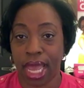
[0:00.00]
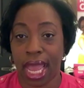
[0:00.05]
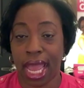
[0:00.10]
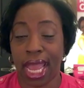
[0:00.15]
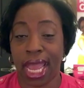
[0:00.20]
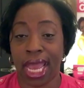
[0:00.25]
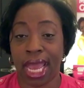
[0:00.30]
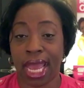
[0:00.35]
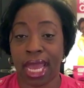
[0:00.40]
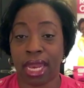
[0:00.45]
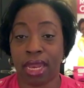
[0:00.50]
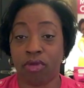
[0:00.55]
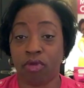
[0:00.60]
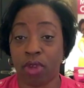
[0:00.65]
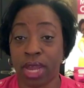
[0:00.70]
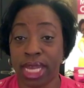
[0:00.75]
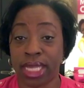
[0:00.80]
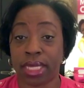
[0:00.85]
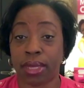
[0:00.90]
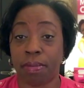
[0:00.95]
and
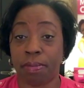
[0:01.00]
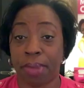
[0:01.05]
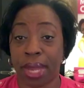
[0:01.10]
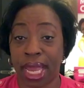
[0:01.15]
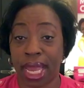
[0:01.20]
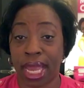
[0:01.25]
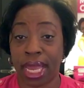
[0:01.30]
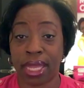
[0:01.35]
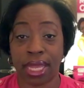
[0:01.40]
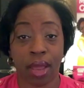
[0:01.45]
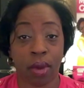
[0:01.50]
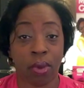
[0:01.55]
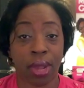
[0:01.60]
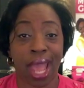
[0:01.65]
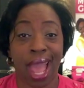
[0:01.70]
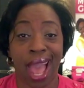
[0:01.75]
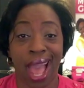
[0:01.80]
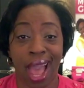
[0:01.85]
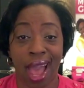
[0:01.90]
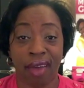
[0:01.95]
reason being that we
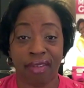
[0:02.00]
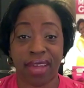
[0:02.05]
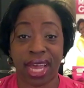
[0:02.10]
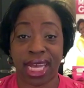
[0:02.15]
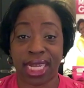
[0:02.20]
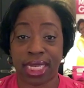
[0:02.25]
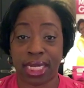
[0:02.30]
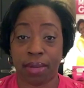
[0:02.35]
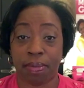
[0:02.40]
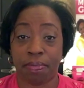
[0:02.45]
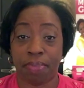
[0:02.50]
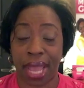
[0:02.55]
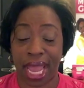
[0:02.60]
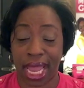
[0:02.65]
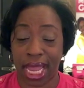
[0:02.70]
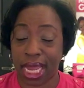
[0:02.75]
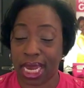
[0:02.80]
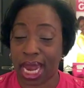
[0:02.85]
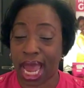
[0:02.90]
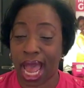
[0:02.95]
have a
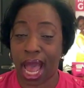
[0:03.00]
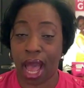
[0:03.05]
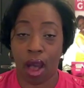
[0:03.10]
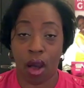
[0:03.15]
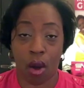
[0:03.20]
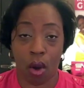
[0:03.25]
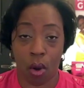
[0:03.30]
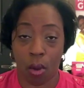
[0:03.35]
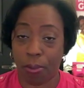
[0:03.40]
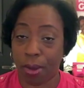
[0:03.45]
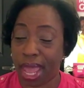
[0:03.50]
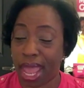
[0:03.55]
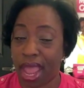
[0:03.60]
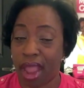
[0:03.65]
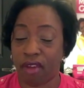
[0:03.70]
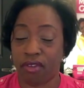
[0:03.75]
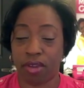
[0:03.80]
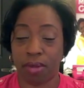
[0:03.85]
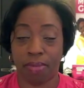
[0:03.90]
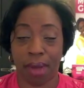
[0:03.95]
debate, and I hope
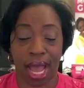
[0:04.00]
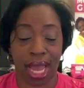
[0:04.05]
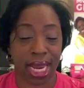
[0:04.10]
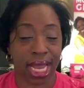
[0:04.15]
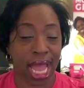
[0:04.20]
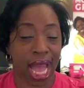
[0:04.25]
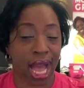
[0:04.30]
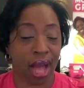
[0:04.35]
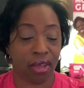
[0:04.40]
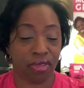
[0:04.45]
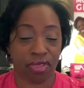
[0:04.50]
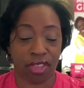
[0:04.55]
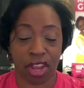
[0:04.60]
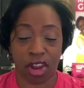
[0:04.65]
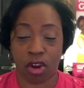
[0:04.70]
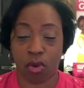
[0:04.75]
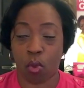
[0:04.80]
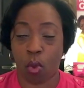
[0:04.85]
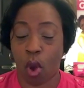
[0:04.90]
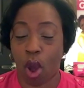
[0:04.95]
everybody out
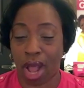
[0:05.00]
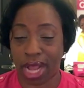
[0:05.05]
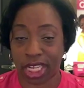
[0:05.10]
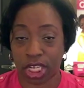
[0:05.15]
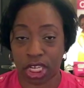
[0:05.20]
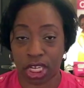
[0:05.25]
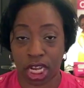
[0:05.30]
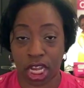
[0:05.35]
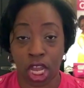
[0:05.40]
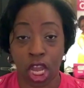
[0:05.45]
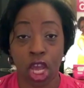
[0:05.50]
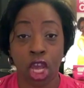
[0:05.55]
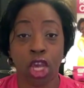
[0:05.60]
there watching,